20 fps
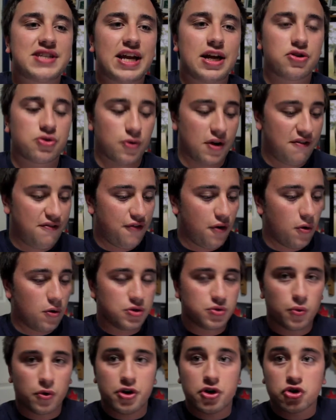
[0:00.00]
Android
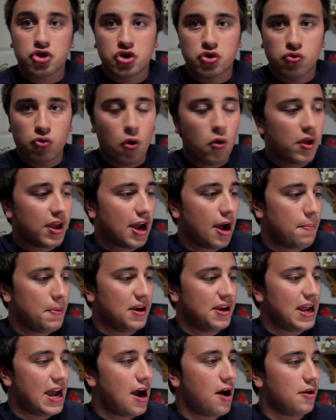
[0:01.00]
phones where you're scrolling up
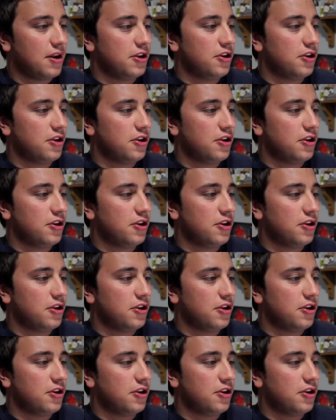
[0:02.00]
and down